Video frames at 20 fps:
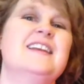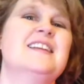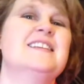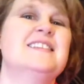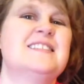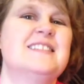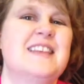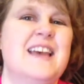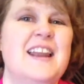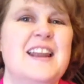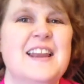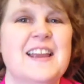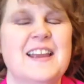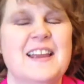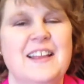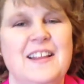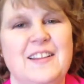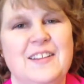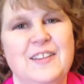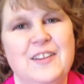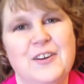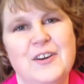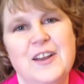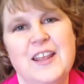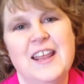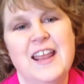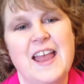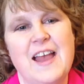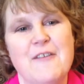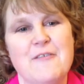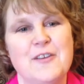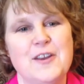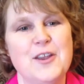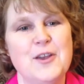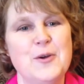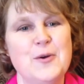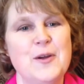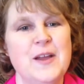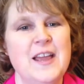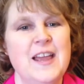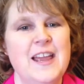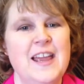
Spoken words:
kinesthetic learning avenue,